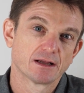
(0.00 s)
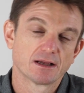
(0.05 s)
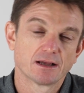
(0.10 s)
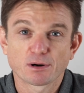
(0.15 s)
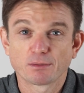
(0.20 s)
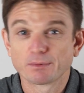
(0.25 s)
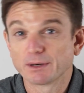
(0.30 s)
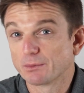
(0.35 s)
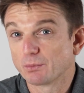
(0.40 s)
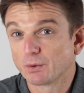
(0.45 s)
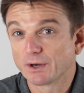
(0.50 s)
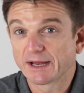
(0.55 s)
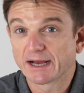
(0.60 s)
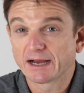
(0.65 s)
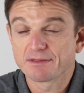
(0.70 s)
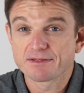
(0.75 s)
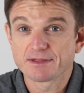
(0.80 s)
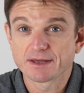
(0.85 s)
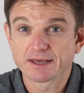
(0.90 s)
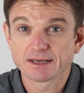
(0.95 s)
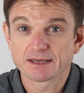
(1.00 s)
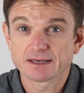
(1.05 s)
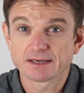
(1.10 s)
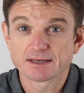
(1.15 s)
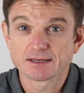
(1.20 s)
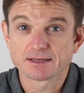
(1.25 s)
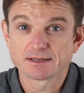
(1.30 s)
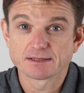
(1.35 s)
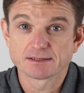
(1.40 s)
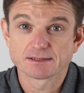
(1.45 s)
probably what I think
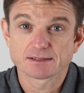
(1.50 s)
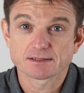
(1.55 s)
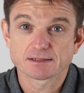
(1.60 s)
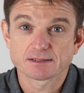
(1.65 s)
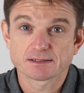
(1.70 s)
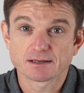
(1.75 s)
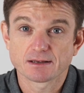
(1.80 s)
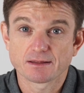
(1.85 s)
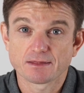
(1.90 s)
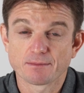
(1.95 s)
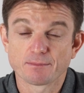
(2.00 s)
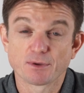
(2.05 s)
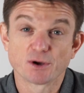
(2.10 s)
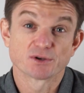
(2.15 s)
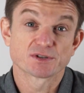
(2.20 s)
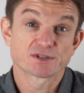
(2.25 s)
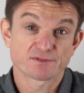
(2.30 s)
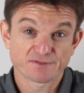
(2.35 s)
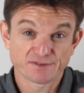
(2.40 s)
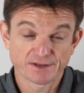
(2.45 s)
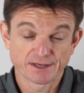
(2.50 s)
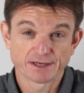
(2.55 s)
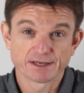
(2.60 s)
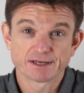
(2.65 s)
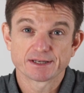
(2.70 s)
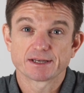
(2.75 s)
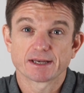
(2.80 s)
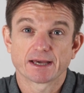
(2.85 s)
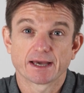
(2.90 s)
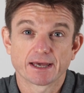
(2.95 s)
is the most
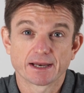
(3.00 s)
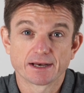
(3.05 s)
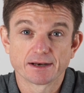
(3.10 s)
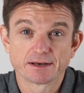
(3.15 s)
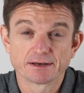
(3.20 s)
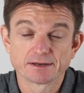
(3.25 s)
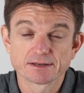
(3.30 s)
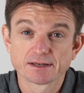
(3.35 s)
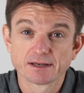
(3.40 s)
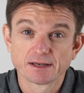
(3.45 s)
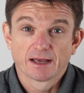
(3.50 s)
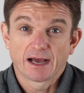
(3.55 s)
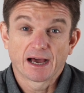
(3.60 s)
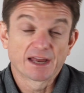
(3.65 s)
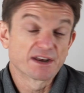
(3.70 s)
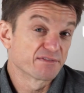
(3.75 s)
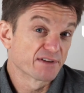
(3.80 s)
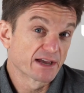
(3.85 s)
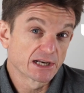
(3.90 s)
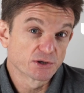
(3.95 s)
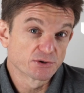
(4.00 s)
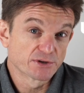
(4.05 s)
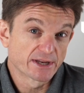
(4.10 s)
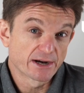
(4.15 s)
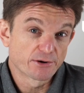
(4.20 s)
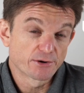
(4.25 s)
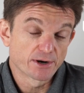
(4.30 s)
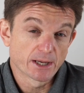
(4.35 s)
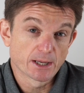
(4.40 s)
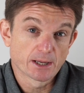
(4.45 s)
feared and undervalued
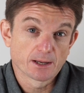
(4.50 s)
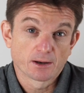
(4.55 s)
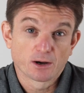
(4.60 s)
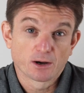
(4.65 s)
area